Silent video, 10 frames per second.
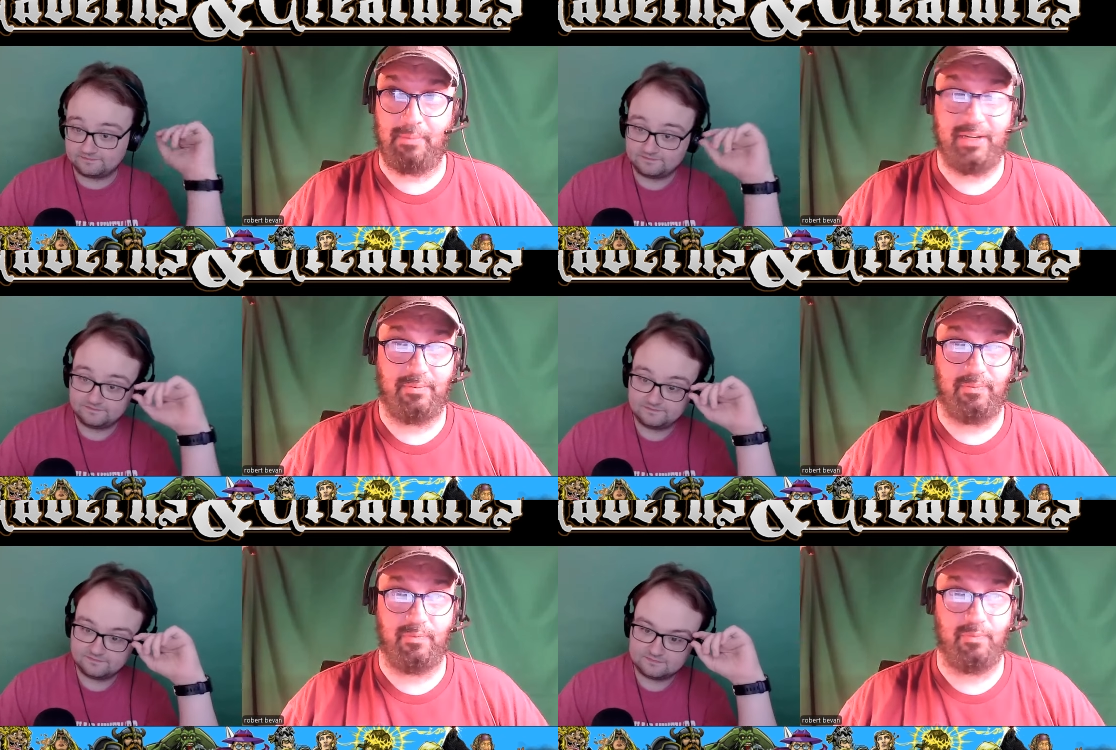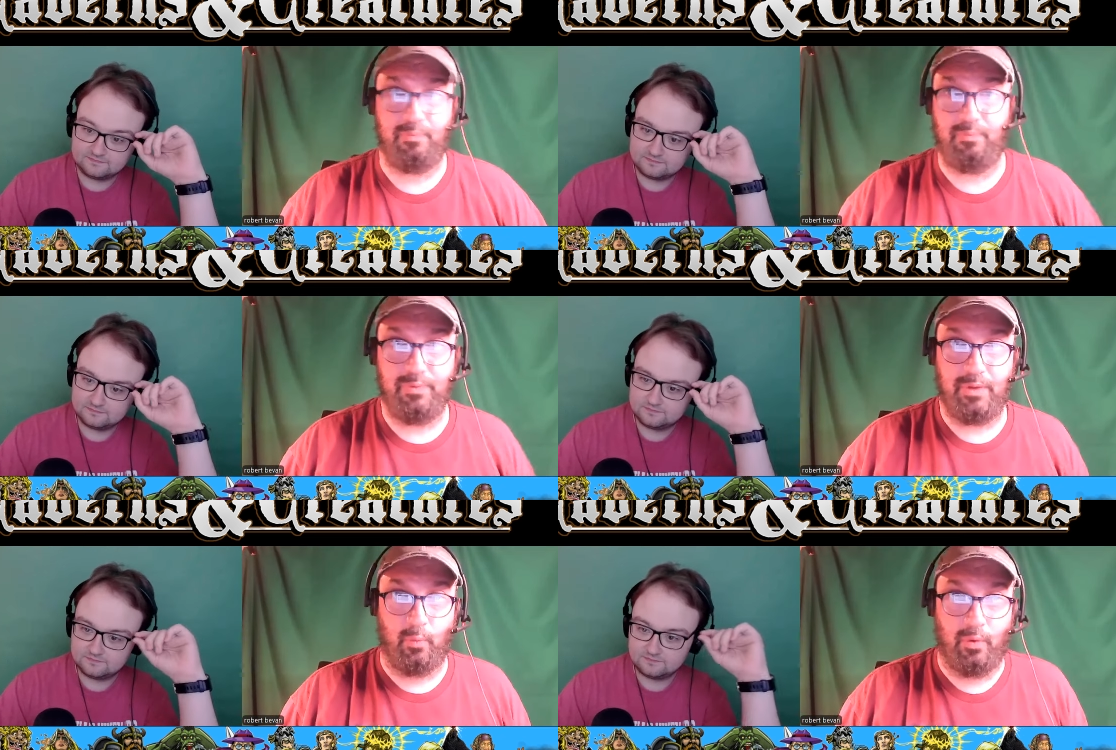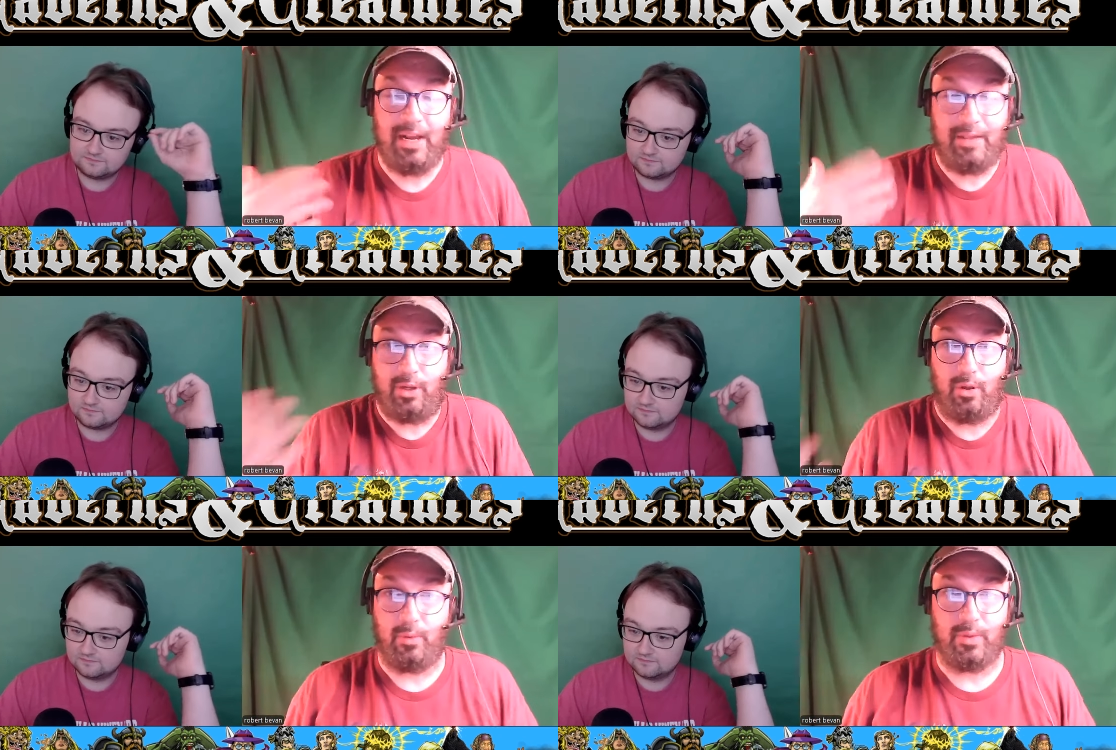Speaker 1: I mean, we're not
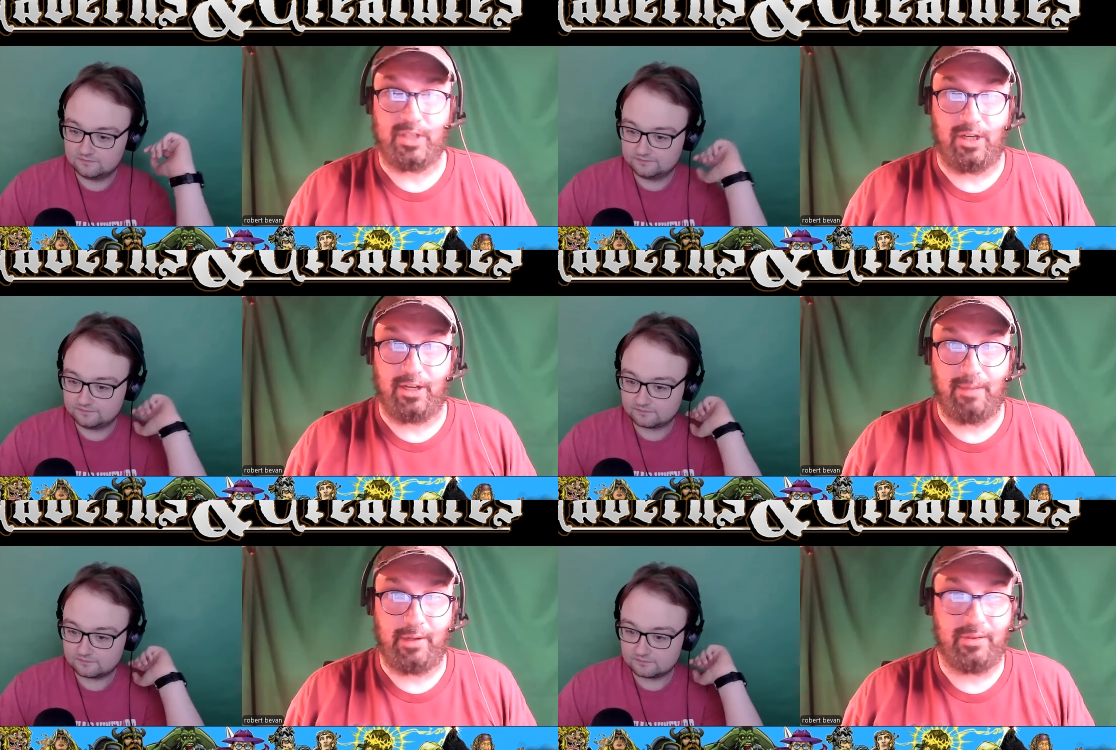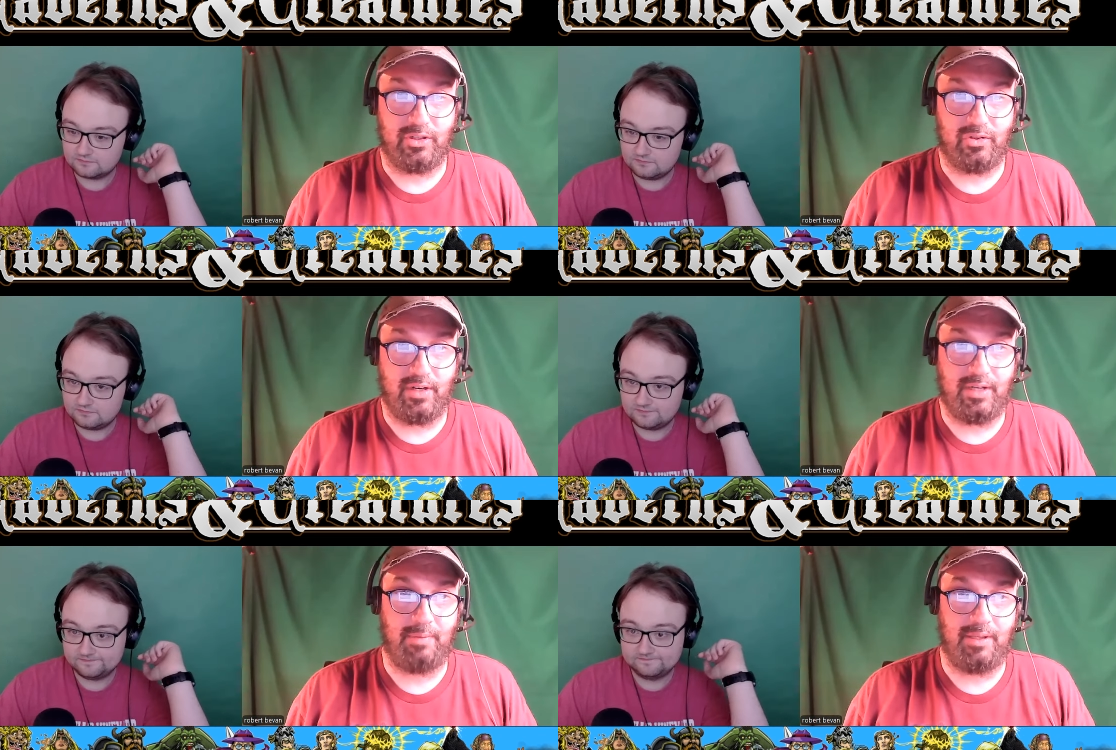the only ones talking about this, right?